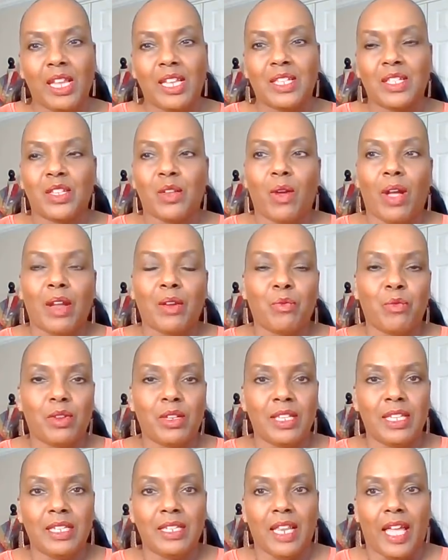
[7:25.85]
So I
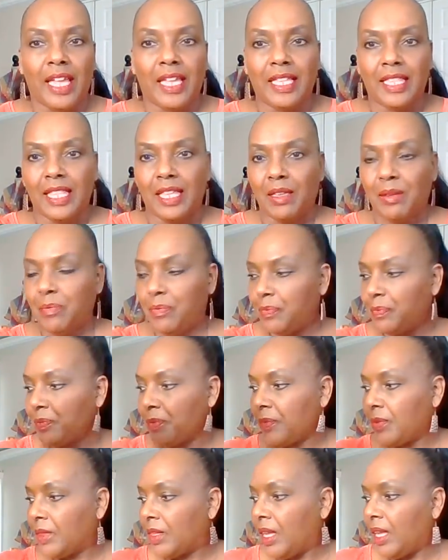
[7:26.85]
really like them.
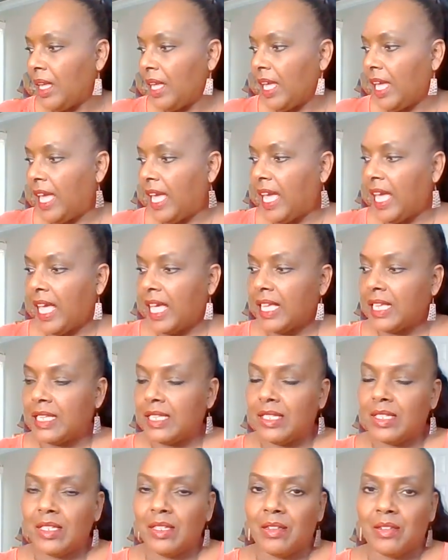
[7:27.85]

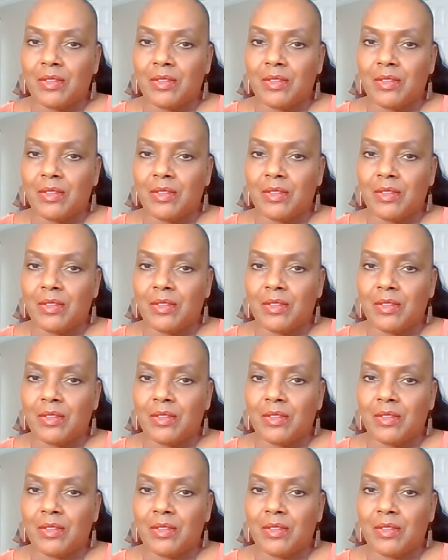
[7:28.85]
And